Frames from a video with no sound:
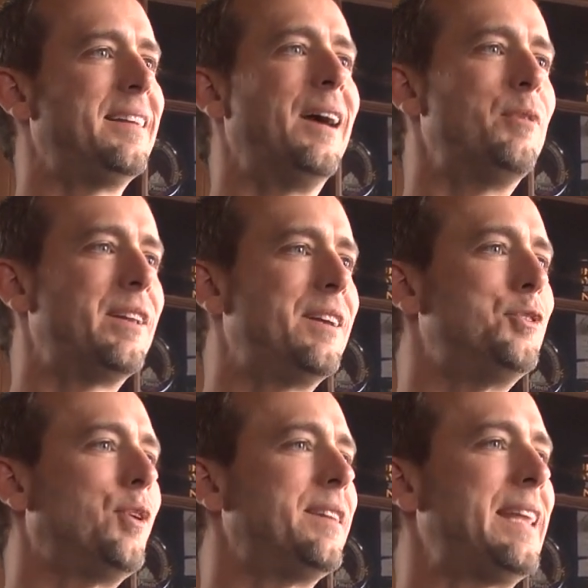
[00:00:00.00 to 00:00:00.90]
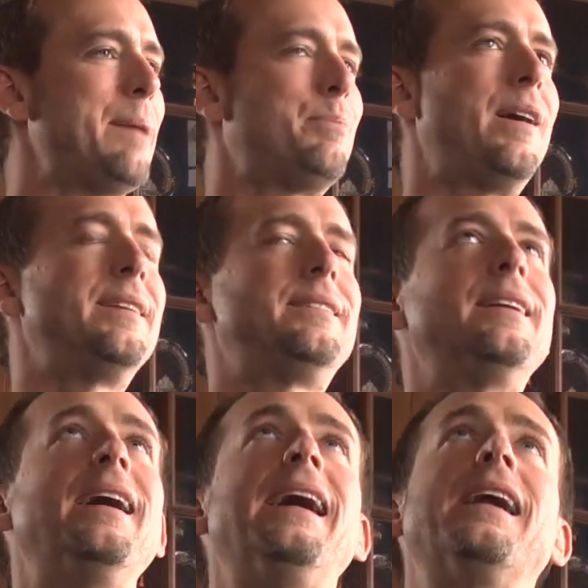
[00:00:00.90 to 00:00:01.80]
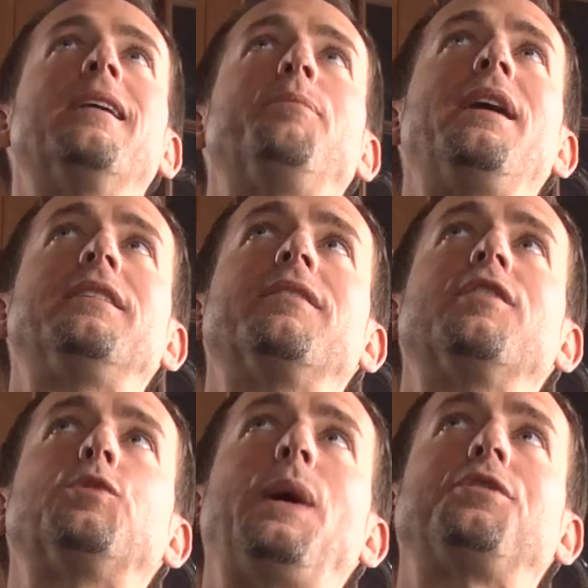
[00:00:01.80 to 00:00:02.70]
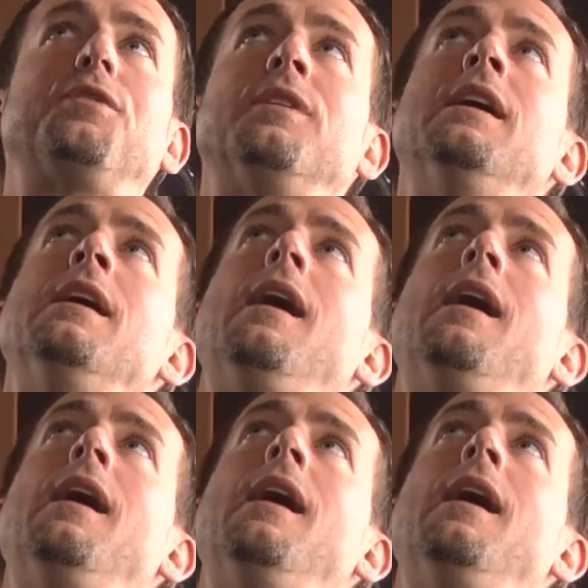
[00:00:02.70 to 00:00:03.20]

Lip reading: and I really enjoyed that pint. And I had a pint of the special